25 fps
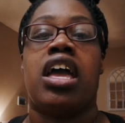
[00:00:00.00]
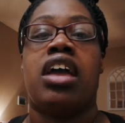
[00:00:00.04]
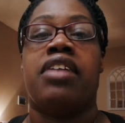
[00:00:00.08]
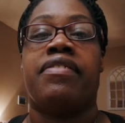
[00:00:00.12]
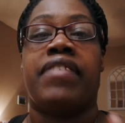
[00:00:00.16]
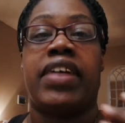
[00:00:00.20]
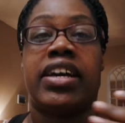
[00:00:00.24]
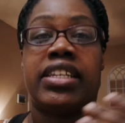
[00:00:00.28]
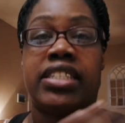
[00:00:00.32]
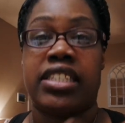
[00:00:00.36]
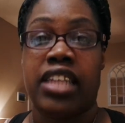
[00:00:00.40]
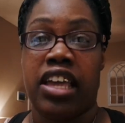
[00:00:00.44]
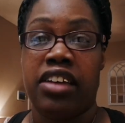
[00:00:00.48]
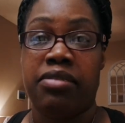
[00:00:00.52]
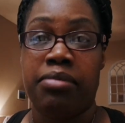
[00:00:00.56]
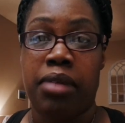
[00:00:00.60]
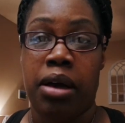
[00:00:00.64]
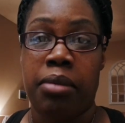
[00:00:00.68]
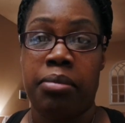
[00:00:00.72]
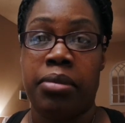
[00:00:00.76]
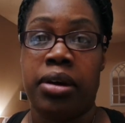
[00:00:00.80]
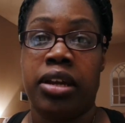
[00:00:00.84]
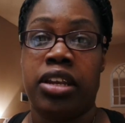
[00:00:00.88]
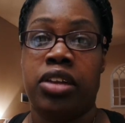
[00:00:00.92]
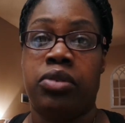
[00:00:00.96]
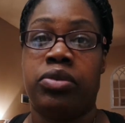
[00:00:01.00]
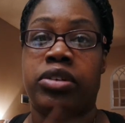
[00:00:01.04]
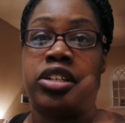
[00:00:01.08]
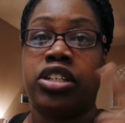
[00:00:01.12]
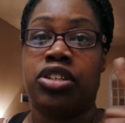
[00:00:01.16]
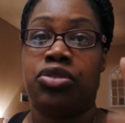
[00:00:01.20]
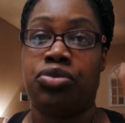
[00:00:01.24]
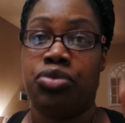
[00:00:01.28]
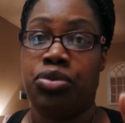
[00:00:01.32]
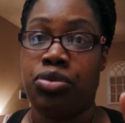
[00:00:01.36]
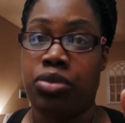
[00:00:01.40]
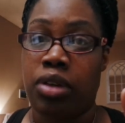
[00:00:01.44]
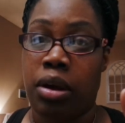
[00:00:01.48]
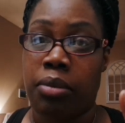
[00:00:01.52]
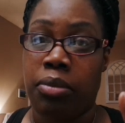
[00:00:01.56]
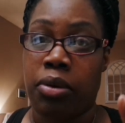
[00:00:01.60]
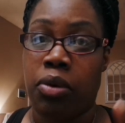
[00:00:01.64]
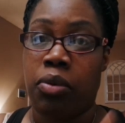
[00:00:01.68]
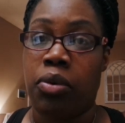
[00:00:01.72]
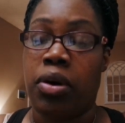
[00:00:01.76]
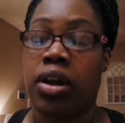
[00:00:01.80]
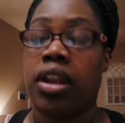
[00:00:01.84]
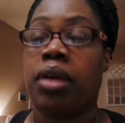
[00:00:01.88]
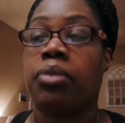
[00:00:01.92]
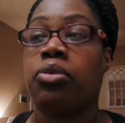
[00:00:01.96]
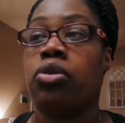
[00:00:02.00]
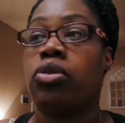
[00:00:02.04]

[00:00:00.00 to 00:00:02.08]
if I save my money, which is rule number one,